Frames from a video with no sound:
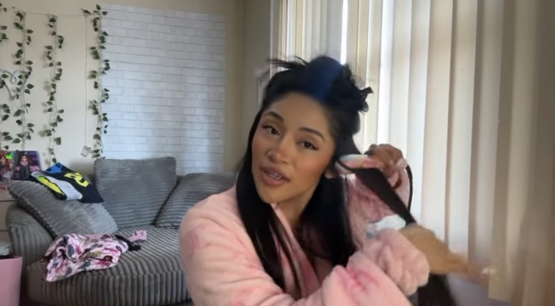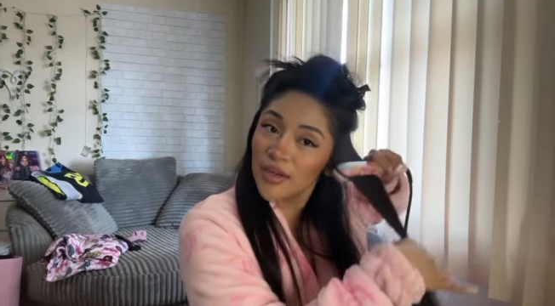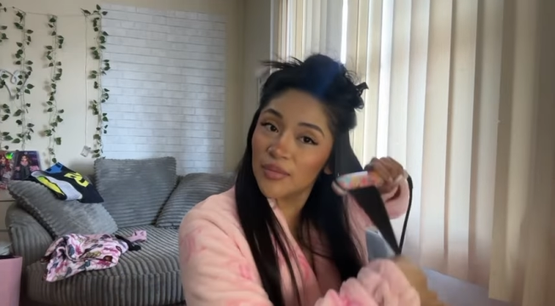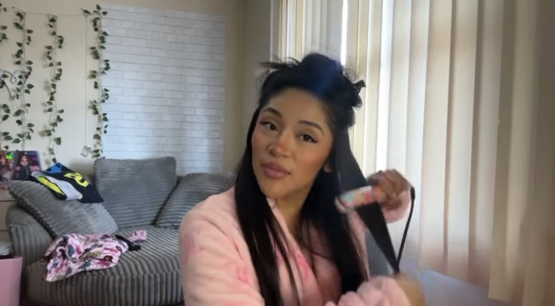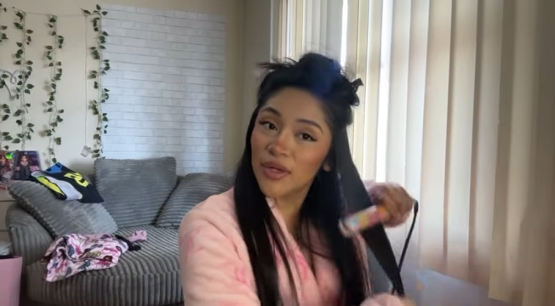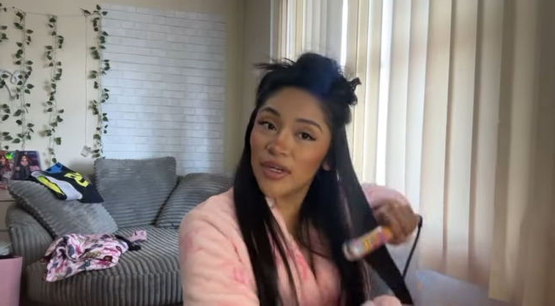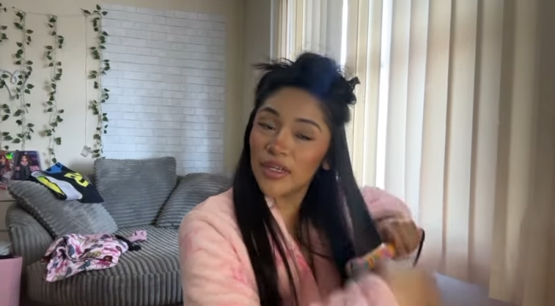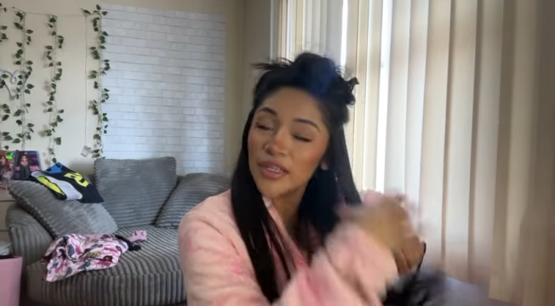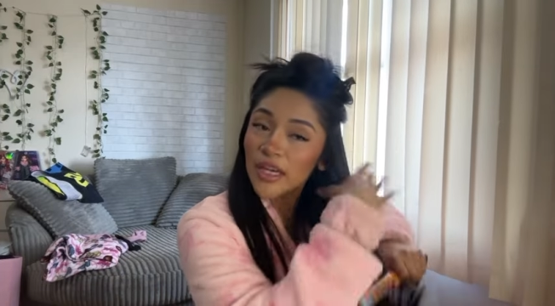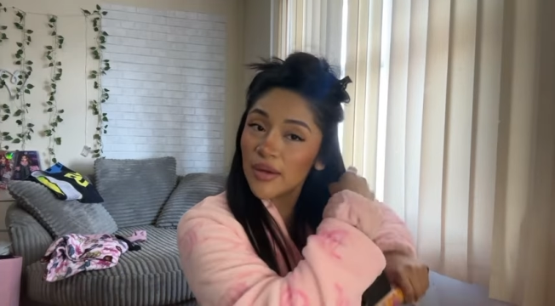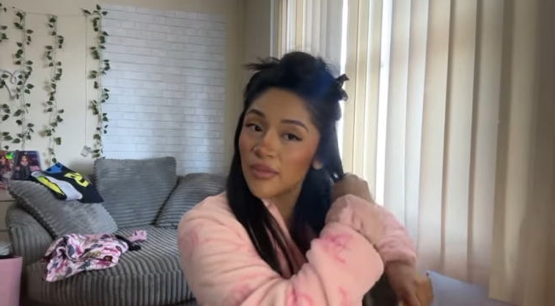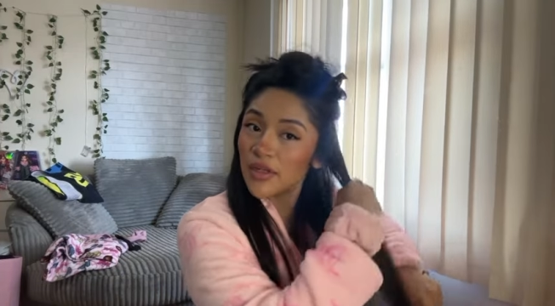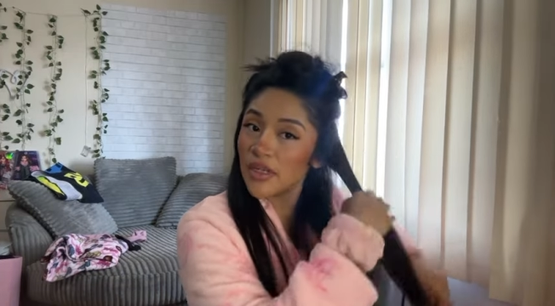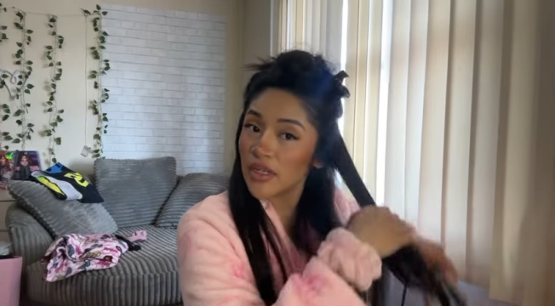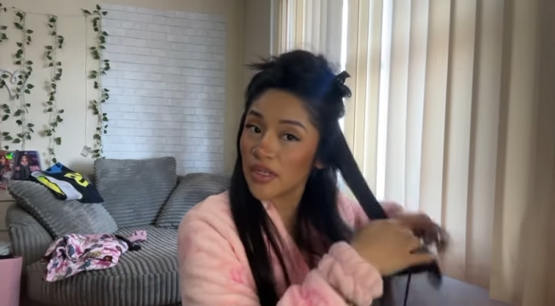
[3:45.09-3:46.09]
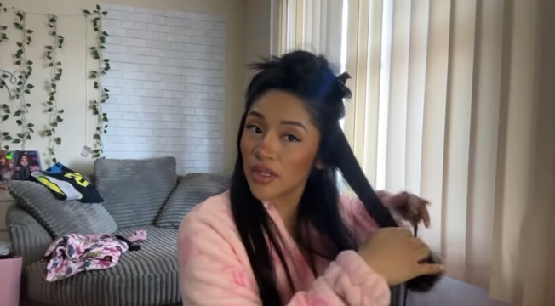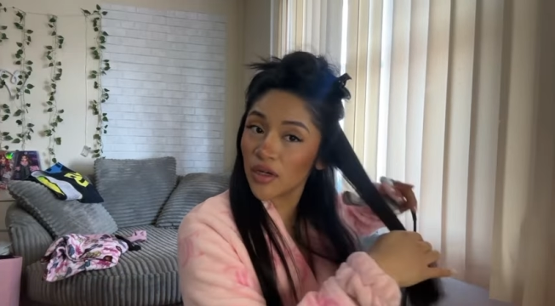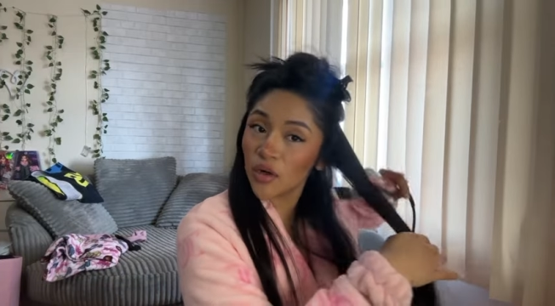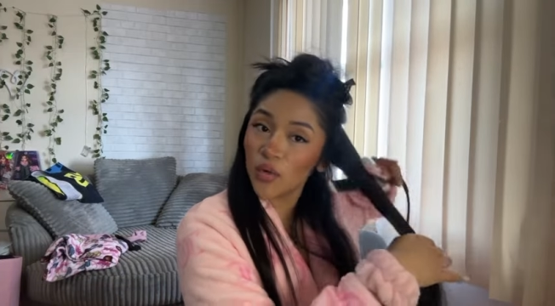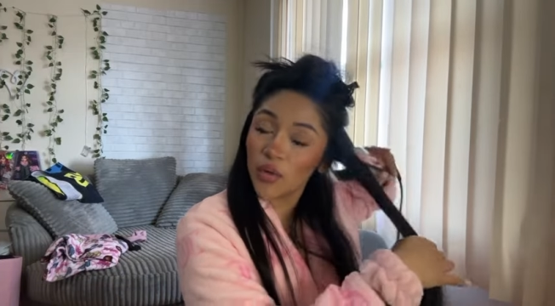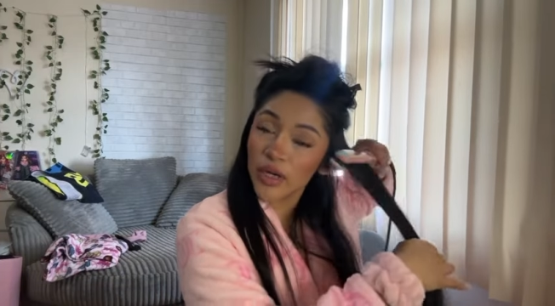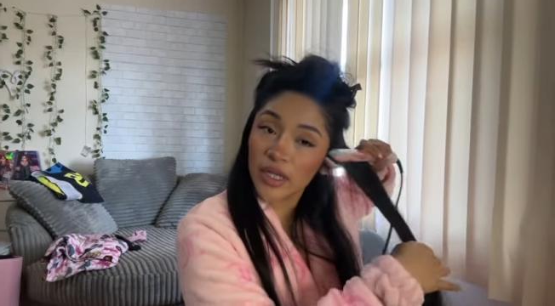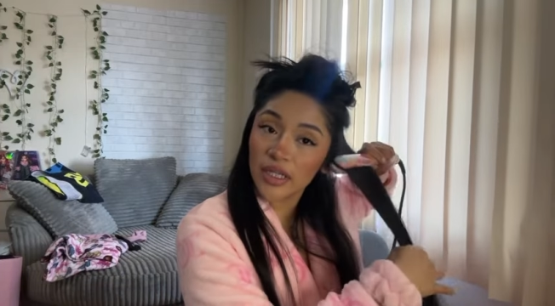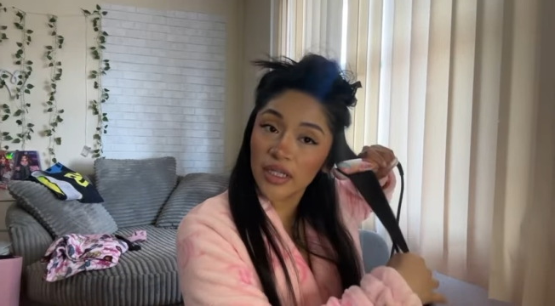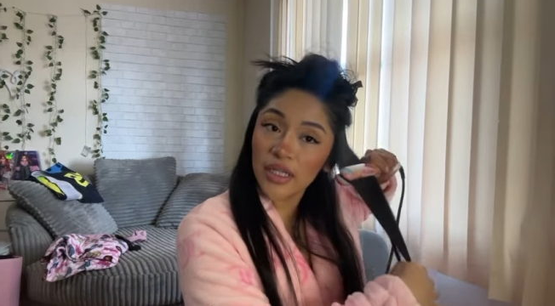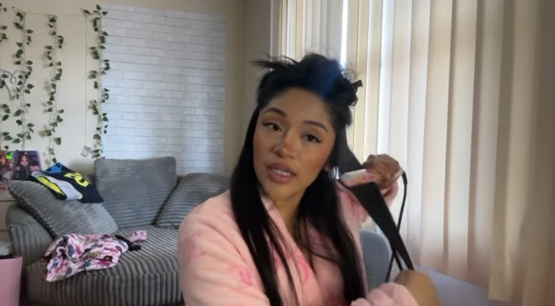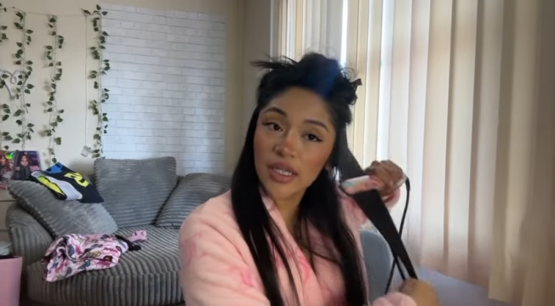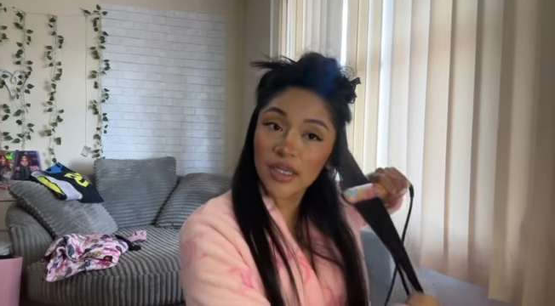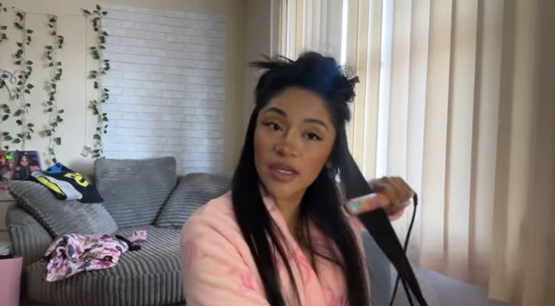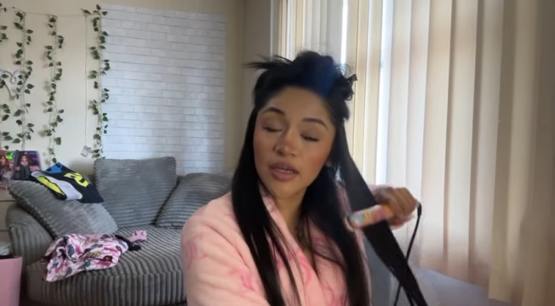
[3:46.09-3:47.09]
But yeah, I'm gonna
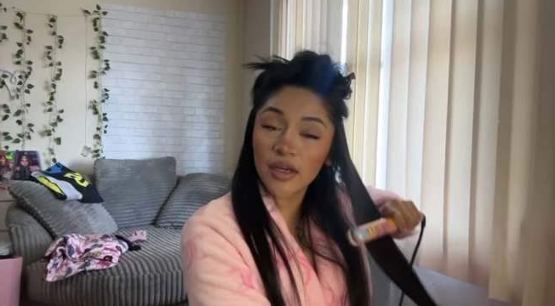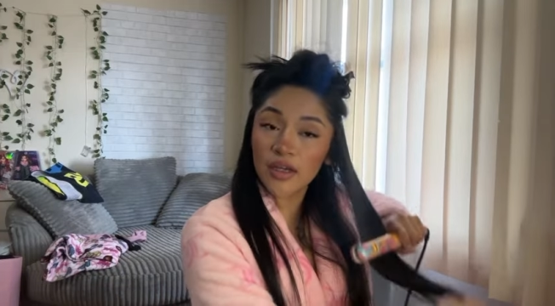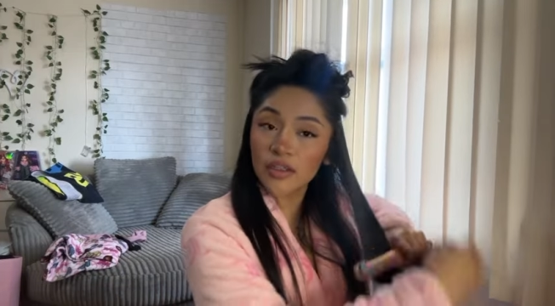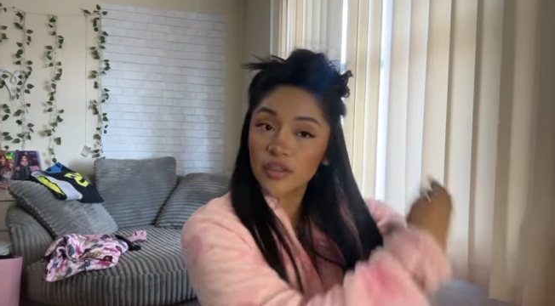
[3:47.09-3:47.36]
quickly